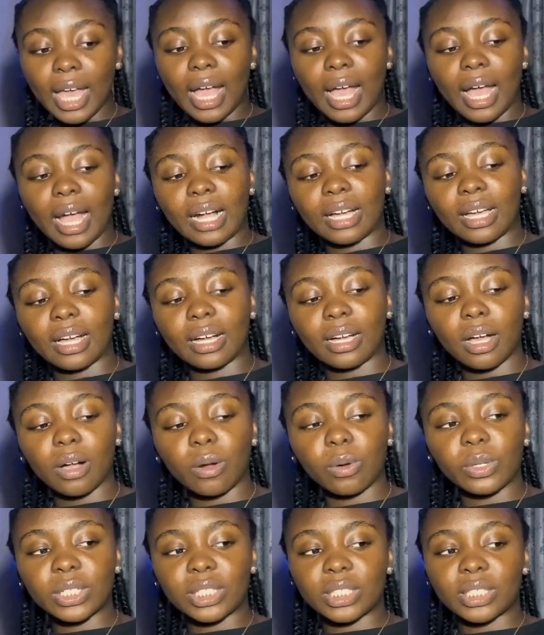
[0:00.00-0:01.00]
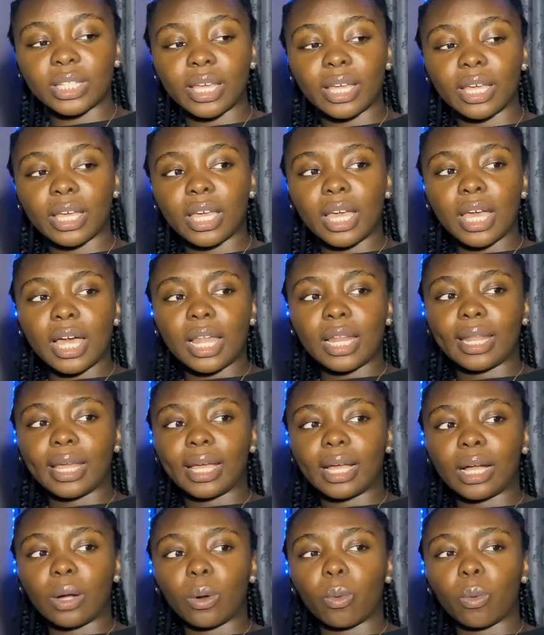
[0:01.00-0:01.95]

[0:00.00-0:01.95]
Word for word: and Kangha was there like